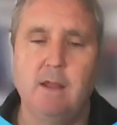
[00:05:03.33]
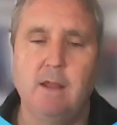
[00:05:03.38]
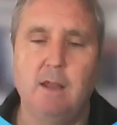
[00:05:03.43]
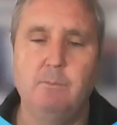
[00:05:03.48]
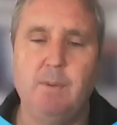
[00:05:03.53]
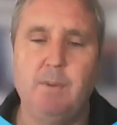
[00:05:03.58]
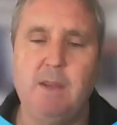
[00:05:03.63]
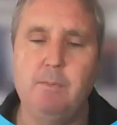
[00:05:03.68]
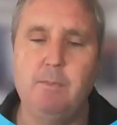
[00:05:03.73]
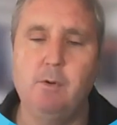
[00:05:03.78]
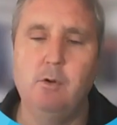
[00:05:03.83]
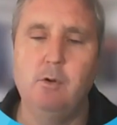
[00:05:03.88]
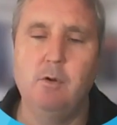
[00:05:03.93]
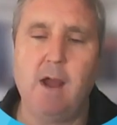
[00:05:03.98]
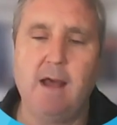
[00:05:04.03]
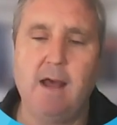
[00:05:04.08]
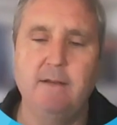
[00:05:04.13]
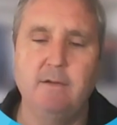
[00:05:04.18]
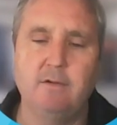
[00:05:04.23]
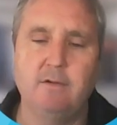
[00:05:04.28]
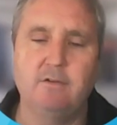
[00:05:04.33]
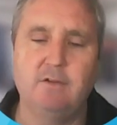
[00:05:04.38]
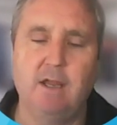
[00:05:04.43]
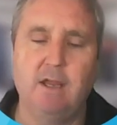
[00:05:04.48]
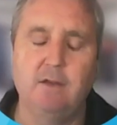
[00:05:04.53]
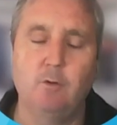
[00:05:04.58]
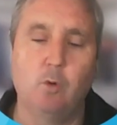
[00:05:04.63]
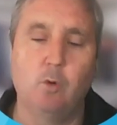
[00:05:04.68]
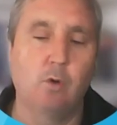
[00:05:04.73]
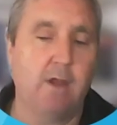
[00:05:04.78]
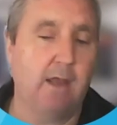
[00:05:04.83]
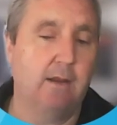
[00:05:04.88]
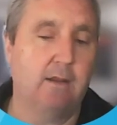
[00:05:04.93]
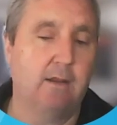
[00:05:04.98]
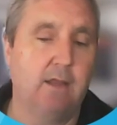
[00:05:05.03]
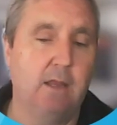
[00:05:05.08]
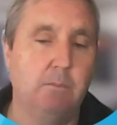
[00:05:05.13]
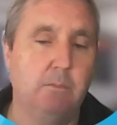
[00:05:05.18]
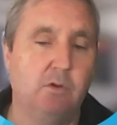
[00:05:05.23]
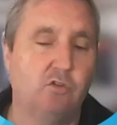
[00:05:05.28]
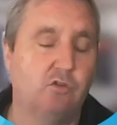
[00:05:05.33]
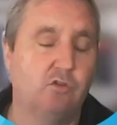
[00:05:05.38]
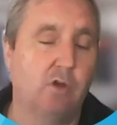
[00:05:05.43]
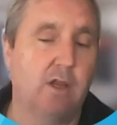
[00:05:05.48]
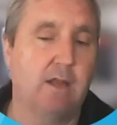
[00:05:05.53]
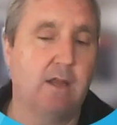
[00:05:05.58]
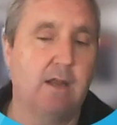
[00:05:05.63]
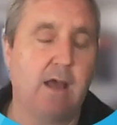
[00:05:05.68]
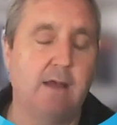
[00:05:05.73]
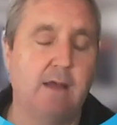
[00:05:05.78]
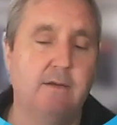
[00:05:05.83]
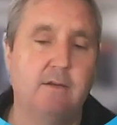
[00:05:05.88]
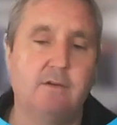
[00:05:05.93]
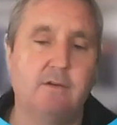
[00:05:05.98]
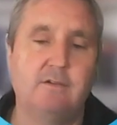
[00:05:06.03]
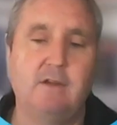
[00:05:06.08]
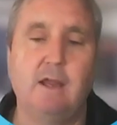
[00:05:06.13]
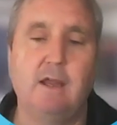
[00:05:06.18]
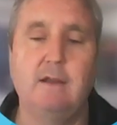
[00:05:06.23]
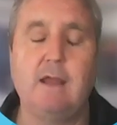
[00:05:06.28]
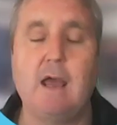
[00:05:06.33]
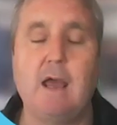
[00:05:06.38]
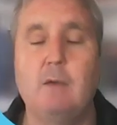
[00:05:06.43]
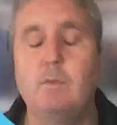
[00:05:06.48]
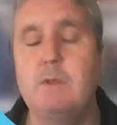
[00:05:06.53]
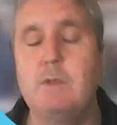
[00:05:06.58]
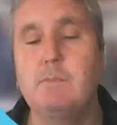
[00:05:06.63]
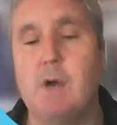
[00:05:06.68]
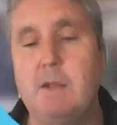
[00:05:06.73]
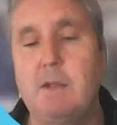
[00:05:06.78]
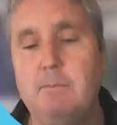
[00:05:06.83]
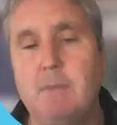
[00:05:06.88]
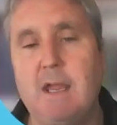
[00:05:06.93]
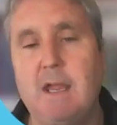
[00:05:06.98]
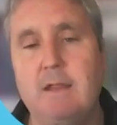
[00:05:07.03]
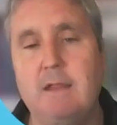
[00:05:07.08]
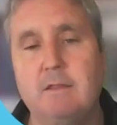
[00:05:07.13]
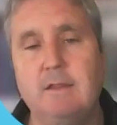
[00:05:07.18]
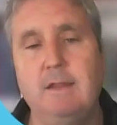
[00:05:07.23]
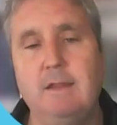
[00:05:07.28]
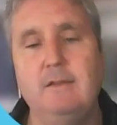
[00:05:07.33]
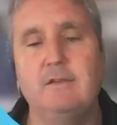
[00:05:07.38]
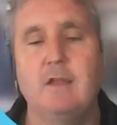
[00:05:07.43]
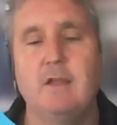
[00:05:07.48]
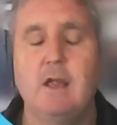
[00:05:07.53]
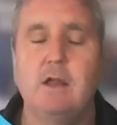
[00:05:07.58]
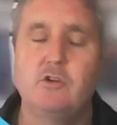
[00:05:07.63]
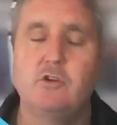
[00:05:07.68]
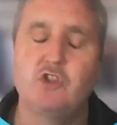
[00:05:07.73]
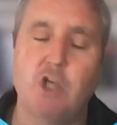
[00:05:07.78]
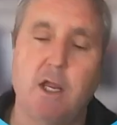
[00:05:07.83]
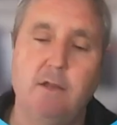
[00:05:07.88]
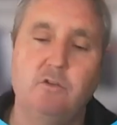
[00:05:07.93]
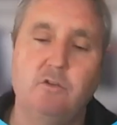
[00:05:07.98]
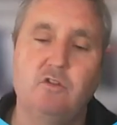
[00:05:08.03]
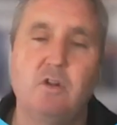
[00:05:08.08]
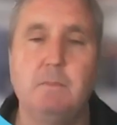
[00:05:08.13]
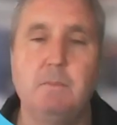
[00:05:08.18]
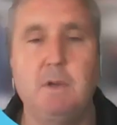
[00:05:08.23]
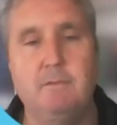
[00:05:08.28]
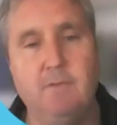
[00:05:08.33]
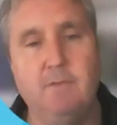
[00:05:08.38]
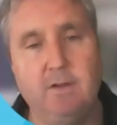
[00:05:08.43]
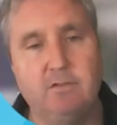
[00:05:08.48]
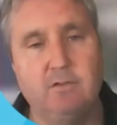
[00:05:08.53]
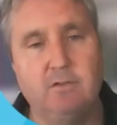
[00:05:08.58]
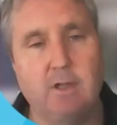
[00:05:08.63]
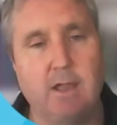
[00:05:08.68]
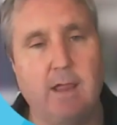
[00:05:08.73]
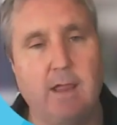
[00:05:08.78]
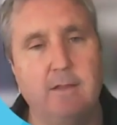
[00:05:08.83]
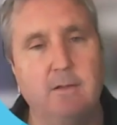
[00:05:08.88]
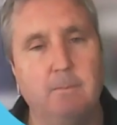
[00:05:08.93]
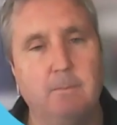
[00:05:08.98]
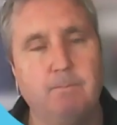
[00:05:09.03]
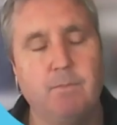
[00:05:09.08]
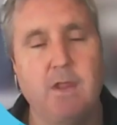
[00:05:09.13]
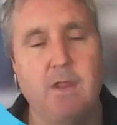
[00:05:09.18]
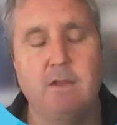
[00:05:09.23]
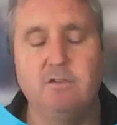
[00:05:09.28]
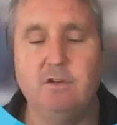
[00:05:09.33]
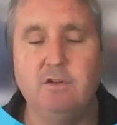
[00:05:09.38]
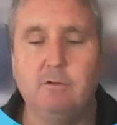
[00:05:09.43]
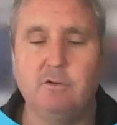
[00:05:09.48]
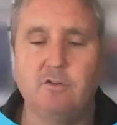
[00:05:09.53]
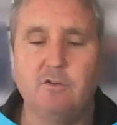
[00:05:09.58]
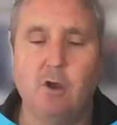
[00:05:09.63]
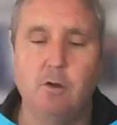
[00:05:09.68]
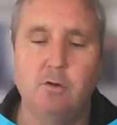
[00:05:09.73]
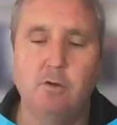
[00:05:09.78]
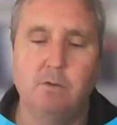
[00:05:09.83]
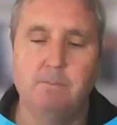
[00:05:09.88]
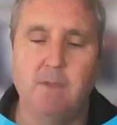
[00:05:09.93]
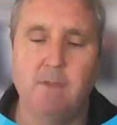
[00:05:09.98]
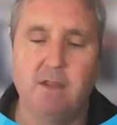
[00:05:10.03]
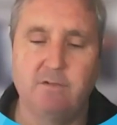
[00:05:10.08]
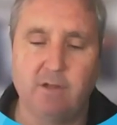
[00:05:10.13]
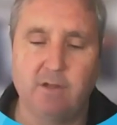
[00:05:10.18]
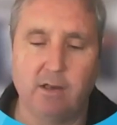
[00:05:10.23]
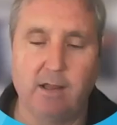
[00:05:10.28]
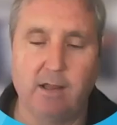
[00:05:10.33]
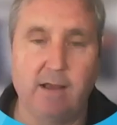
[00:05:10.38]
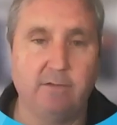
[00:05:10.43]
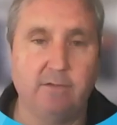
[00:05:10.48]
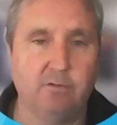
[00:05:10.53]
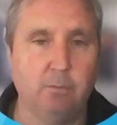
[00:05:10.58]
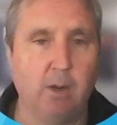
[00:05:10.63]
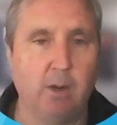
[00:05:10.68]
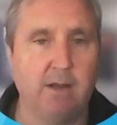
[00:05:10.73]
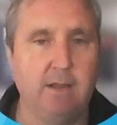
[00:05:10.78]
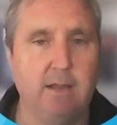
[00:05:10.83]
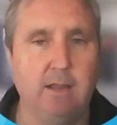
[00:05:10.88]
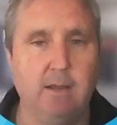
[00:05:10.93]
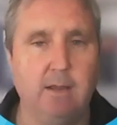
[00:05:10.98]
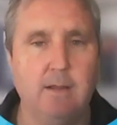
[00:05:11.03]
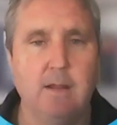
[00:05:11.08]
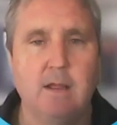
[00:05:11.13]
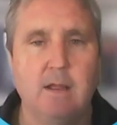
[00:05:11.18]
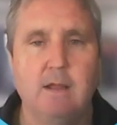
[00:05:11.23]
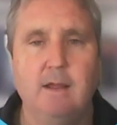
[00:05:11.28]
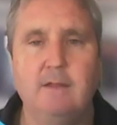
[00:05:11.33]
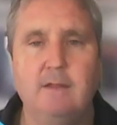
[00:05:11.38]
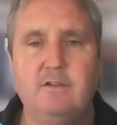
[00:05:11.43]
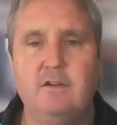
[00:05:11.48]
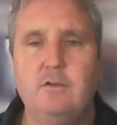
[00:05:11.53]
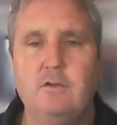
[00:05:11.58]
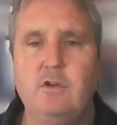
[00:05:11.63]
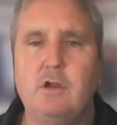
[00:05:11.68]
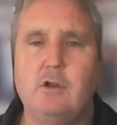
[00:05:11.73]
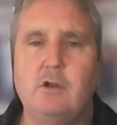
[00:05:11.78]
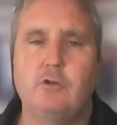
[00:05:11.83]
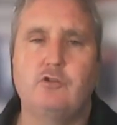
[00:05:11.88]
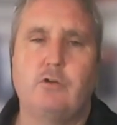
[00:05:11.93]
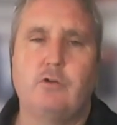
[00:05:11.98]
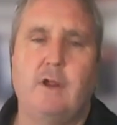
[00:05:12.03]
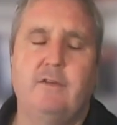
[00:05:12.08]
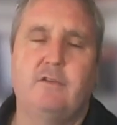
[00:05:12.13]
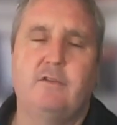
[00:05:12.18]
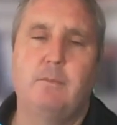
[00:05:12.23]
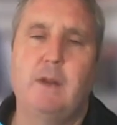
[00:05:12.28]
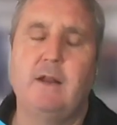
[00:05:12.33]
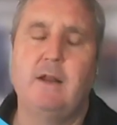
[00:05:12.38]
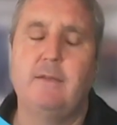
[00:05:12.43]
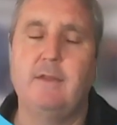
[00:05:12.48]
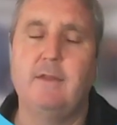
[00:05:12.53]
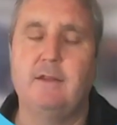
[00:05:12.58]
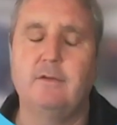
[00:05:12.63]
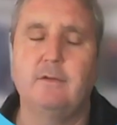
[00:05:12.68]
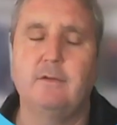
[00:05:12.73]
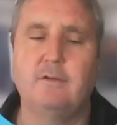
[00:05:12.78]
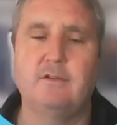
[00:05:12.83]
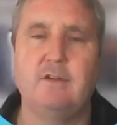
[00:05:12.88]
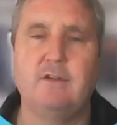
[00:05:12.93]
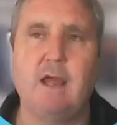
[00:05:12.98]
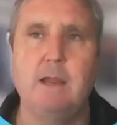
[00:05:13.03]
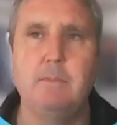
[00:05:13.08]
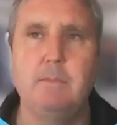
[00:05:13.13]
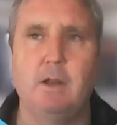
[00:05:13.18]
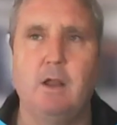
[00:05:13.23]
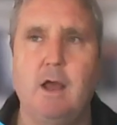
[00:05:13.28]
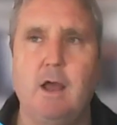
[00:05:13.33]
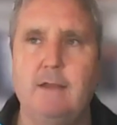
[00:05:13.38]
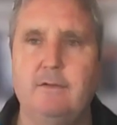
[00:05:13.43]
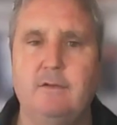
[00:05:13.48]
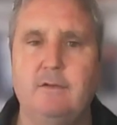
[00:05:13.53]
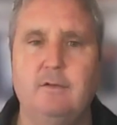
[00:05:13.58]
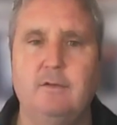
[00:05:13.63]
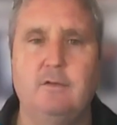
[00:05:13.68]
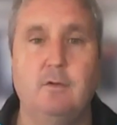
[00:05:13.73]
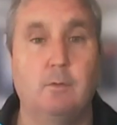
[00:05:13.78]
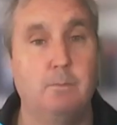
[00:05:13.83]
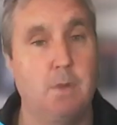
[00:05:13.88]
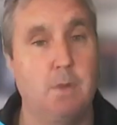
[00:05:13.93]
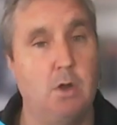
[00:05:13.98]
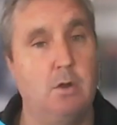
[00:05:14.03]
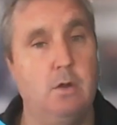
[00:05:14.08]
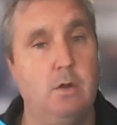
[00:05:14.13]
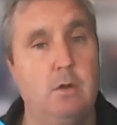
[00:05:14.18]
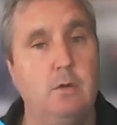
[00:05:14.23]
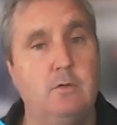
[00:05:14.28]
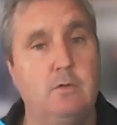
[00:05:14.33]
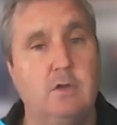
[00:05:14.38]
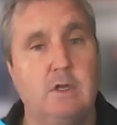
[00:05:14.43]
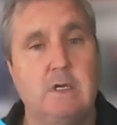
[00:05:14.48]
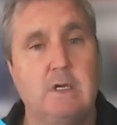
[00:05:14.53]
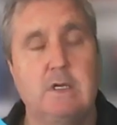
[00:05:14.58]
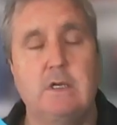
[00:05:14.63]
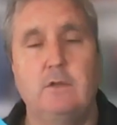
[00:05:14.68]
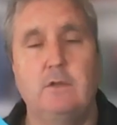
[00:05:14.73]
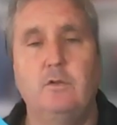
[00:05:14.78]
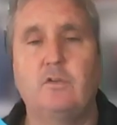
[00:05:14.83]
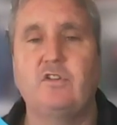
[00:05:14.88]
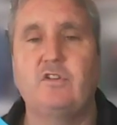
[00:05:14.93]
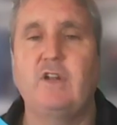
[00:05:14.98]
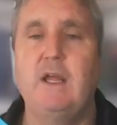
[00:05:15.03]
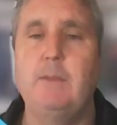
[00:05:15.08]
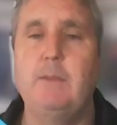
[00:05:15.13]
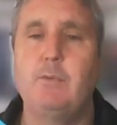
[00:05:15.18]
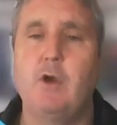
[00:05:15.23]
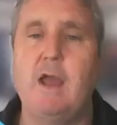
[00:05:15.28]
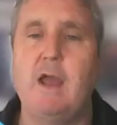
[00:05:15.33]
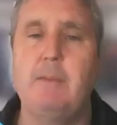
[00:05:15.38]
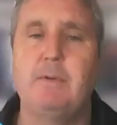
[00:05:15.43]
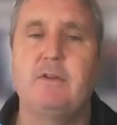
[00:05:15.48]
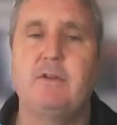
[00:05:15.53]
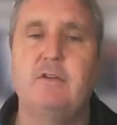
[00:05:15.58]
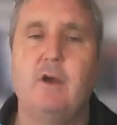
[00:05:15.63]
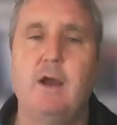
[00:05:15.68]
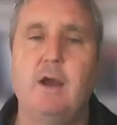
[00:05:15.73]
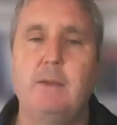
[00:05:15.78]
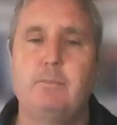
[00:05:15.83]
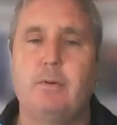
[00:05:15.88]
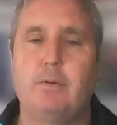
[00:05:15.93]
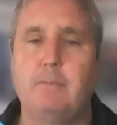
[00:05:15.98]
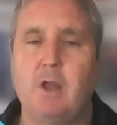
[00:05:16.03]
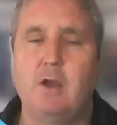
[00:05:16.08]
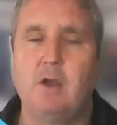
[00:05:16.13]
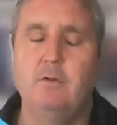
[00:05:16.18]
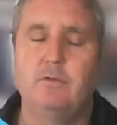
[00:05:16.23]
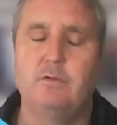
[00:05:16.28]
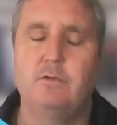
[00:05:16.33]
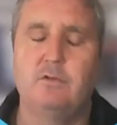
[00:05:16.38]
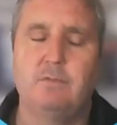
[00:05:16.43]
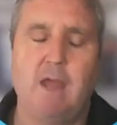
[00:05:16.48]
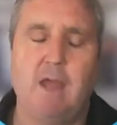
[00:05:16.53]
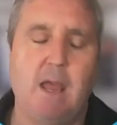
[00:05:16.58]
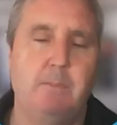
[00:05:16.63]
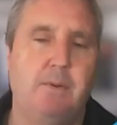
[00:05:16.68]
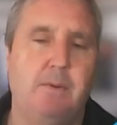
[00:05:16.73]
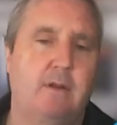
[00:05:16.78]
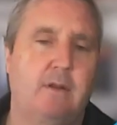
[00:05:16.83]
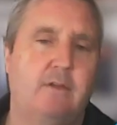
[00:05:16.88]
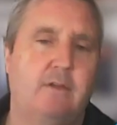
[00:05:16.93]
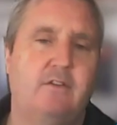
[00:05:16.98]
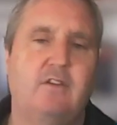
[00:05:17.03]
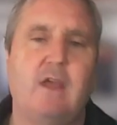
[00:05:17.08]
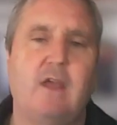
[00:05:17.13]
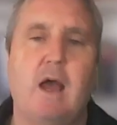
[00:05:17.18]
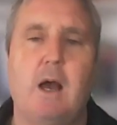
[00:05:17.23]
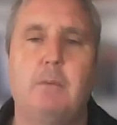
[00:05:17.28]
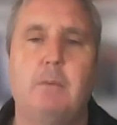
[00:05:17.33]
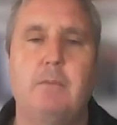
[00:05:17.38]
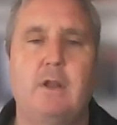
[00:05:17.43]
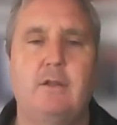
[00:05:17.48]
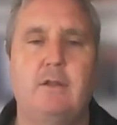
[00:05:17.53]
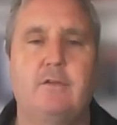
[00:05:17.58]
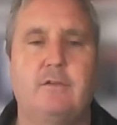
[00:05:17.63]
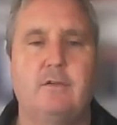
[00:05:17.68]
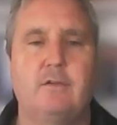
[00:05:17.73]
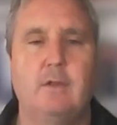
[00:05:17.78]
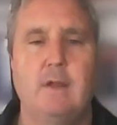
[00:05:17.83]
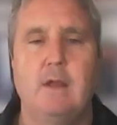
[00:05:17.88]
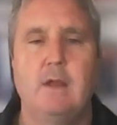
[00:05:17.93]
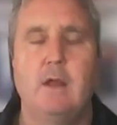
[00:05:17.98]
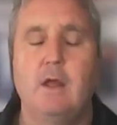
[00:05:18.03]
And people who understand organic chemistry can understand how we might make these, change them, investigate them. Serotonin is the last one here. It's a neurotransmitter that stabilizes your mood, your sleep, your appetite, promotes happiness, calmness.